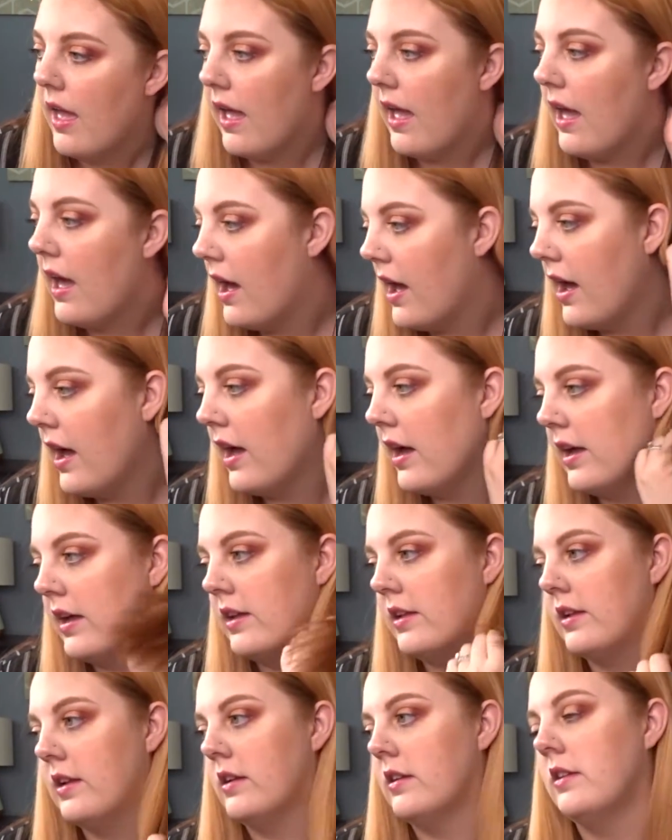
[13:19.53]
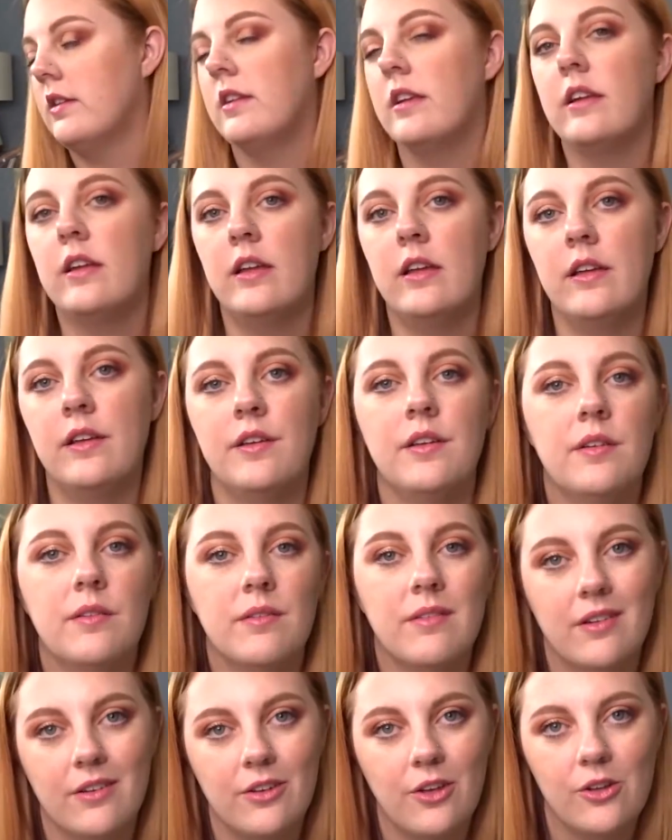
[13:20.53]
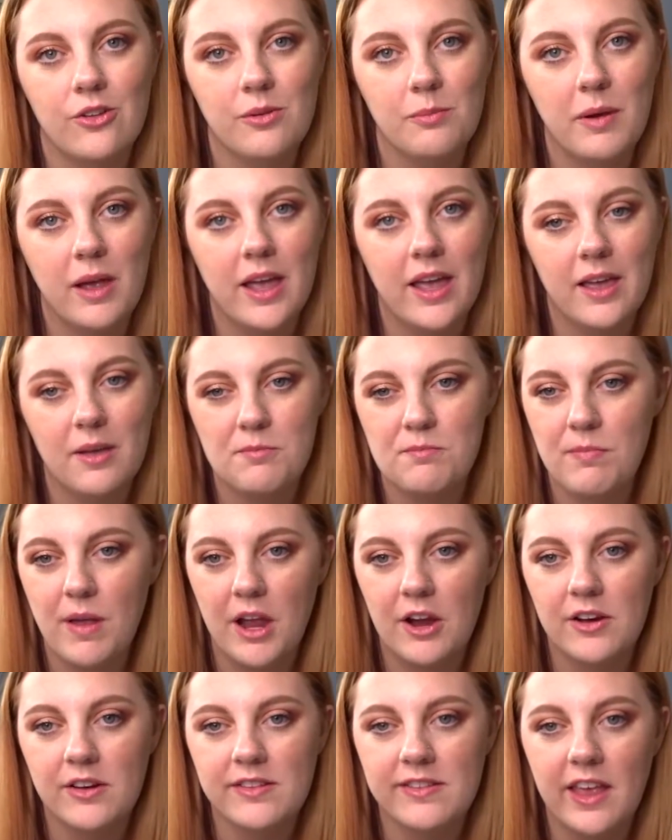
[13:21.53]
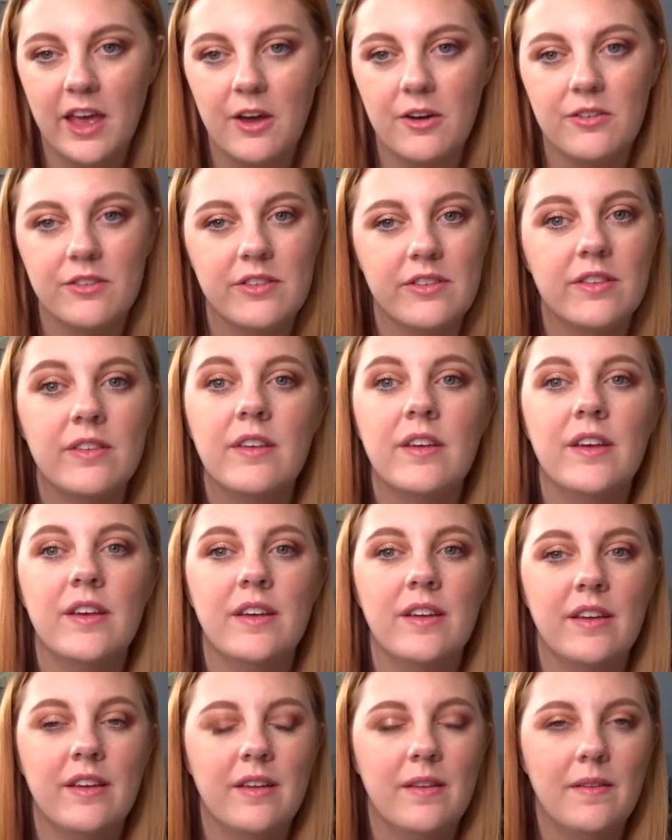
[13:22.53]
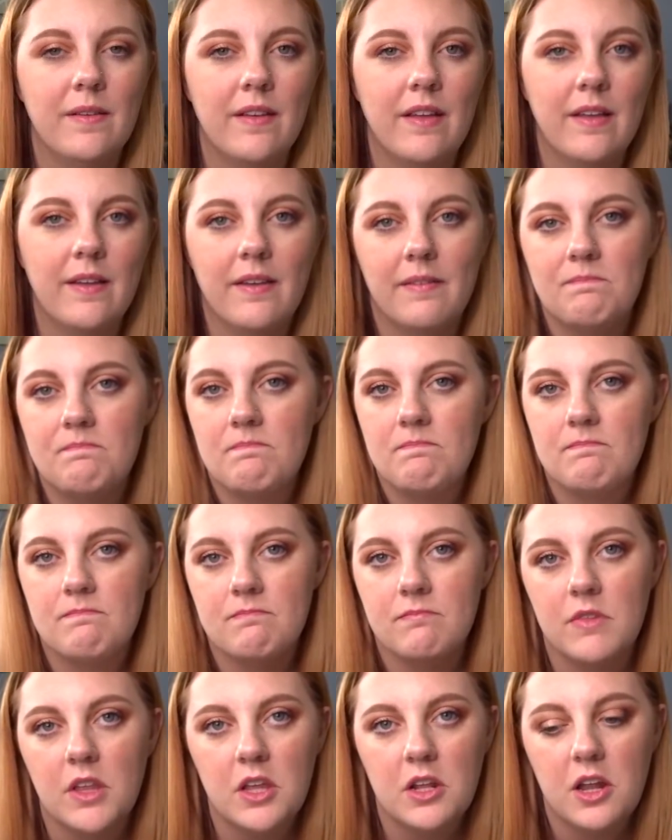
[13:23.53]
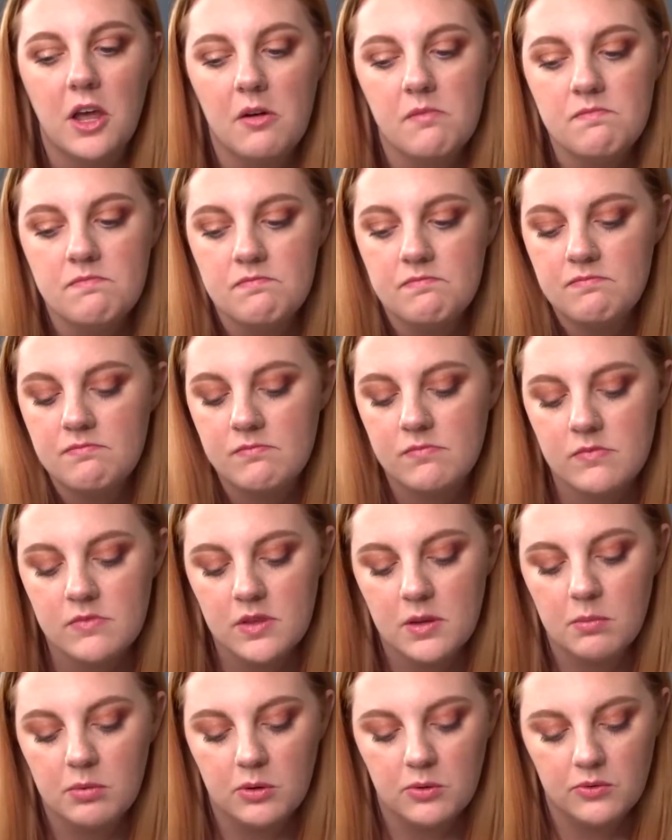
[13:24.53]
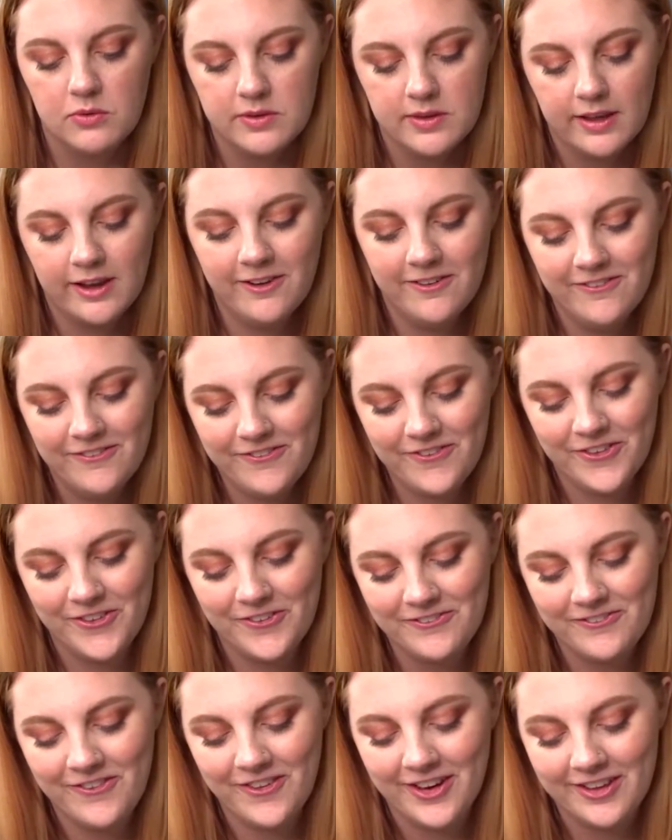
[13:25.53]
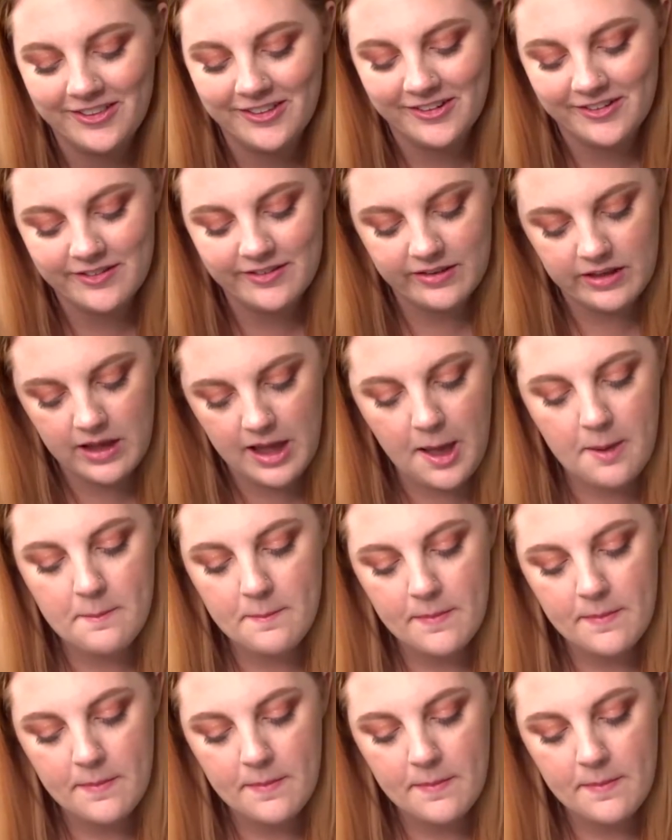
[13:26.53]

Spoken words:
And go to my parents' house, you know, typical stuff for Father's Day.